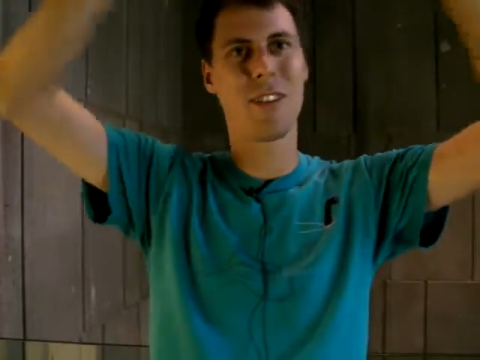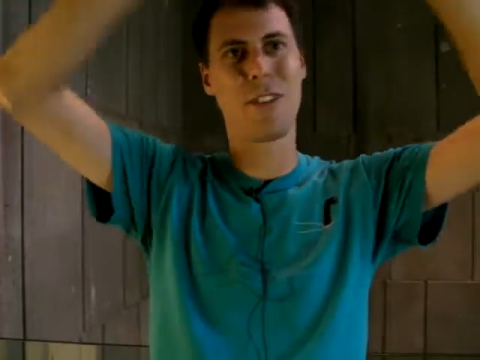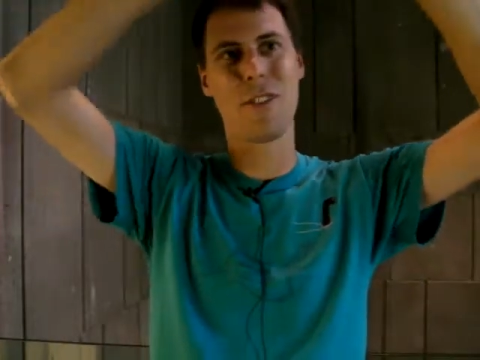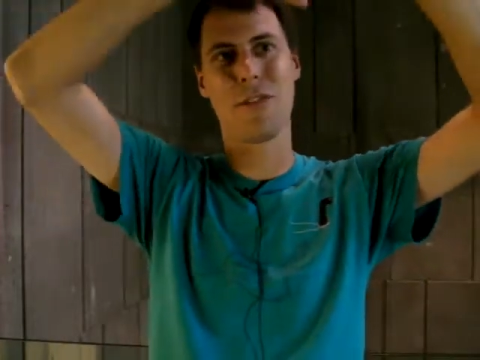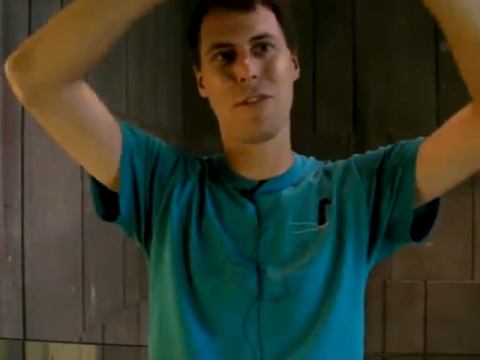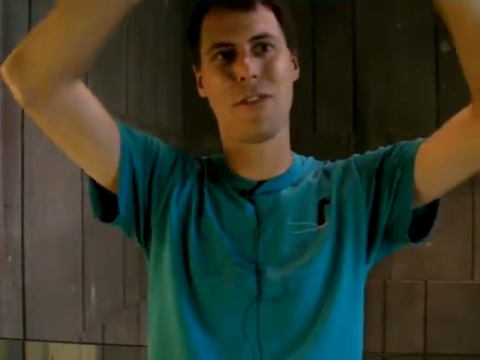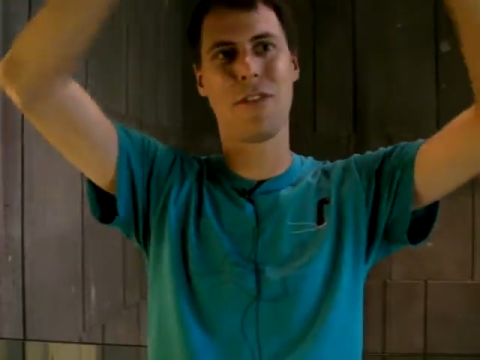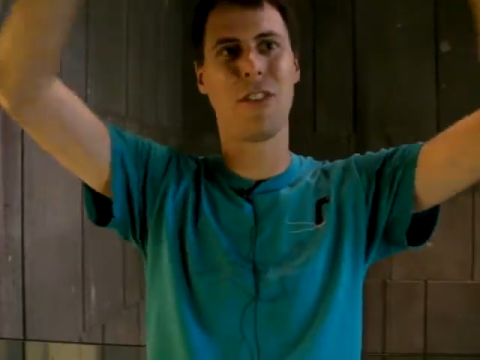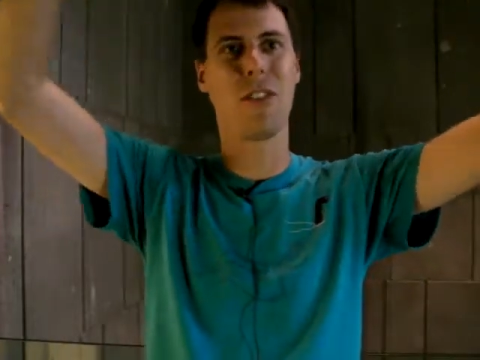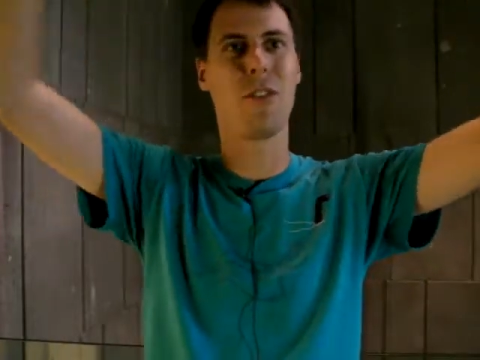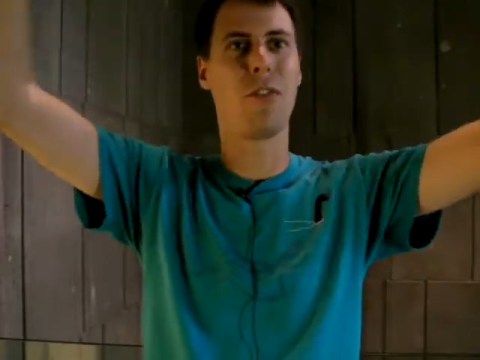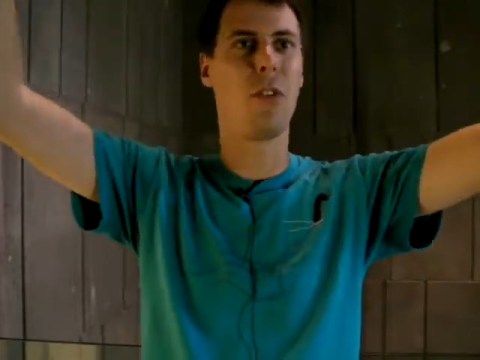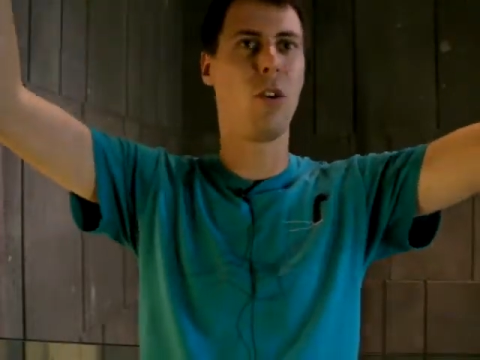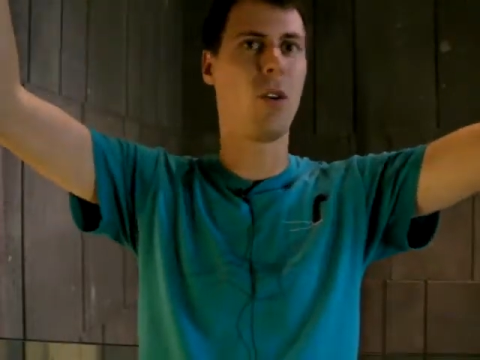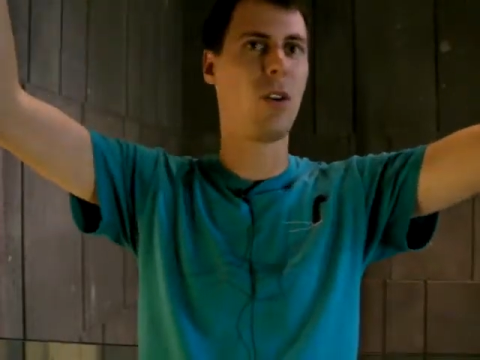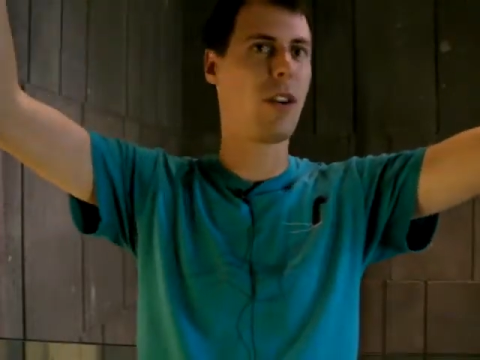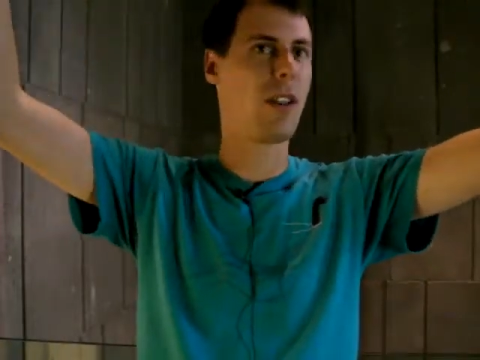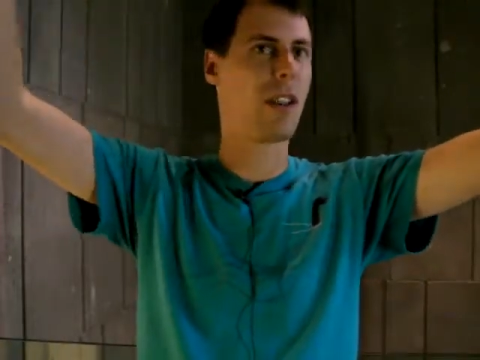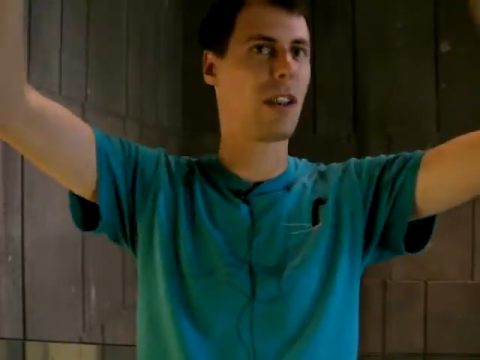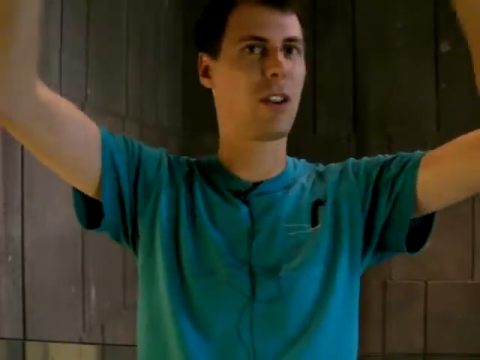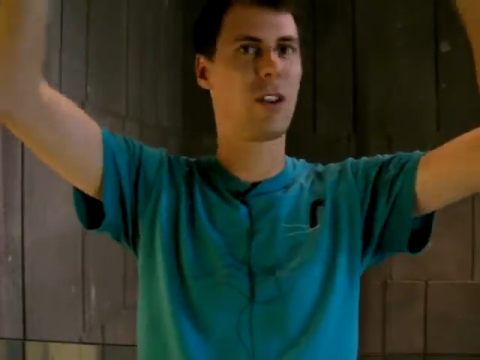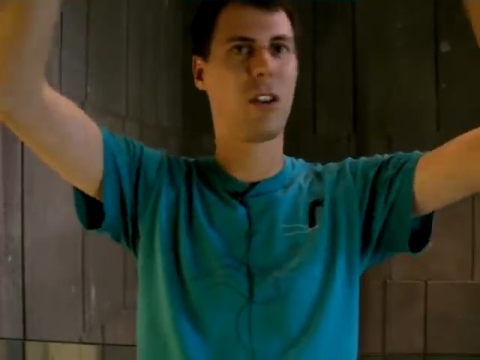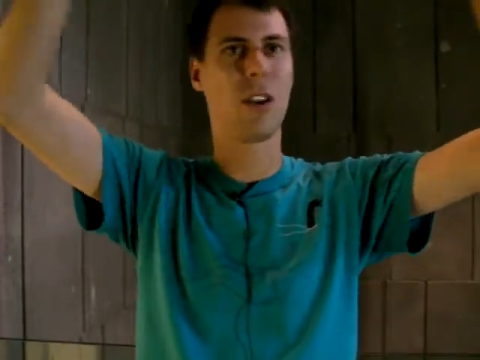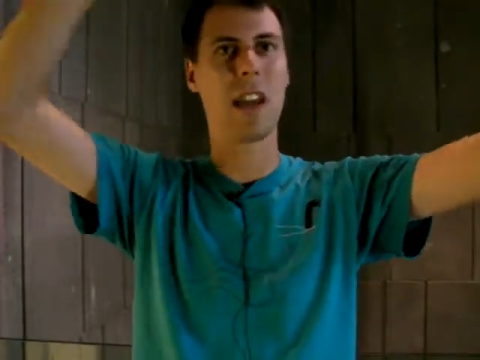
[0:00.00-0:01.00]
of
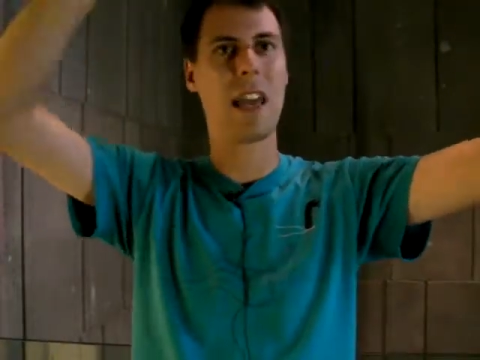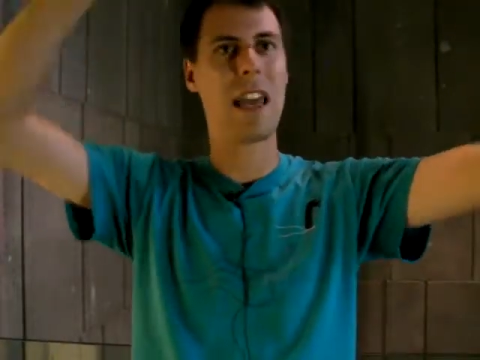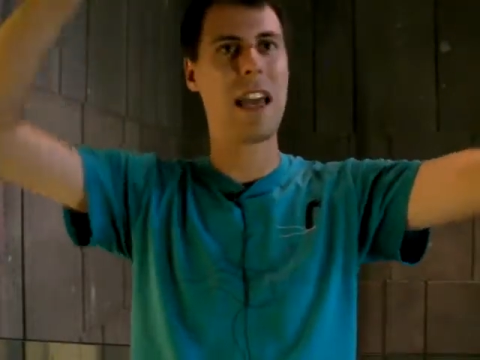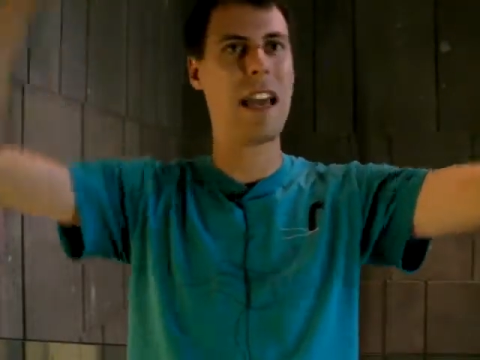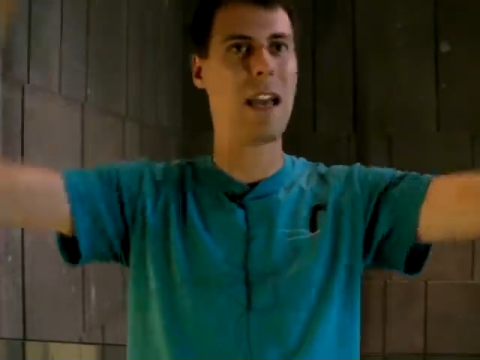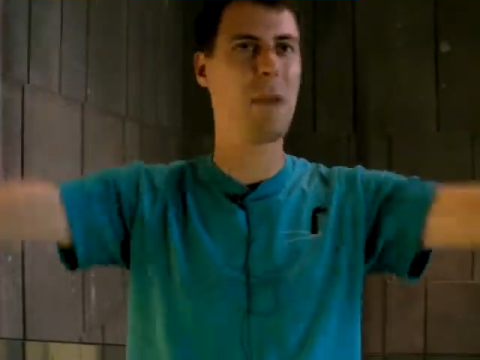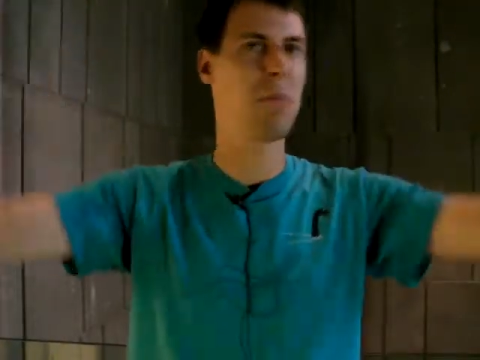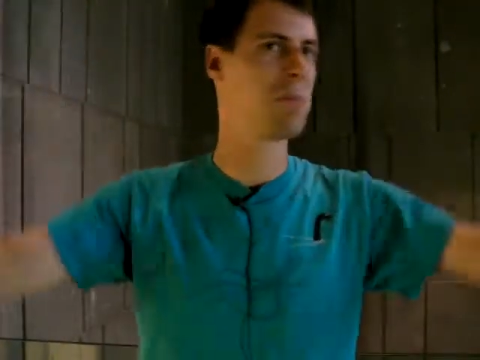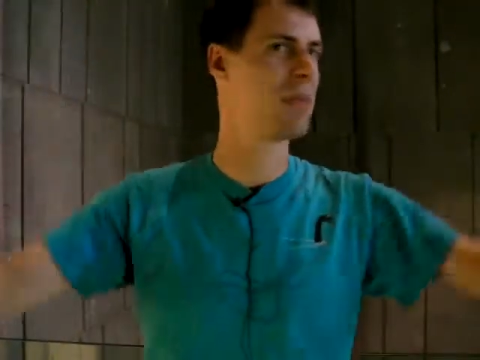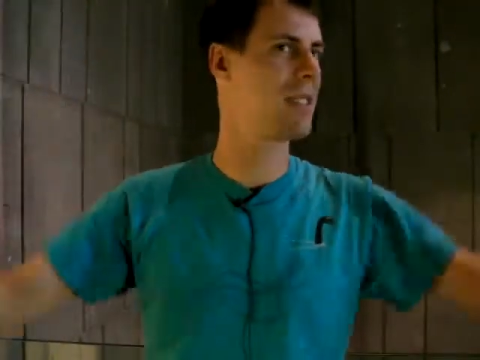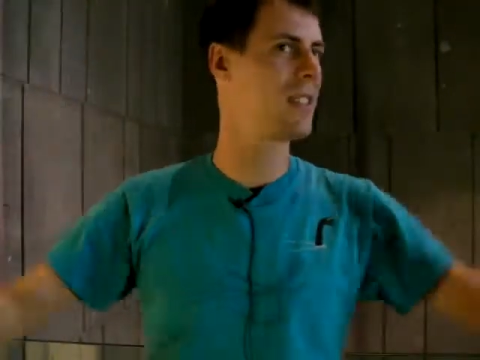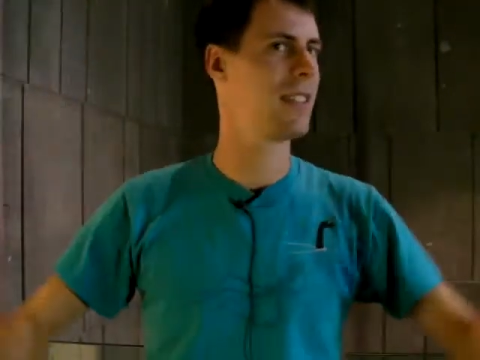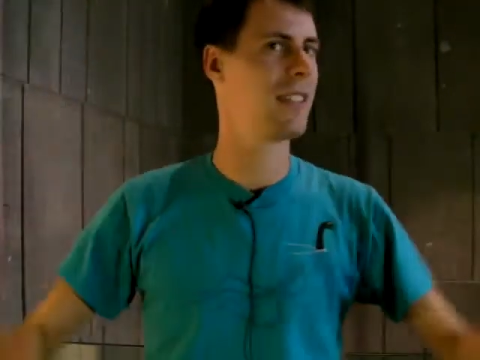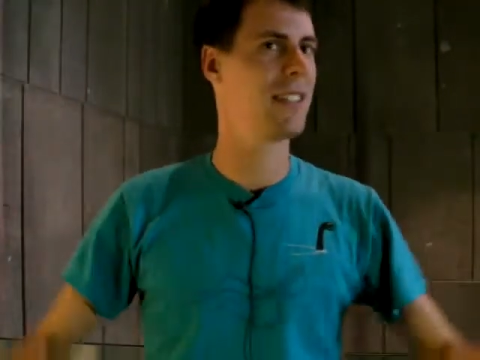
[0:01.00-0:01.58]
oil collapse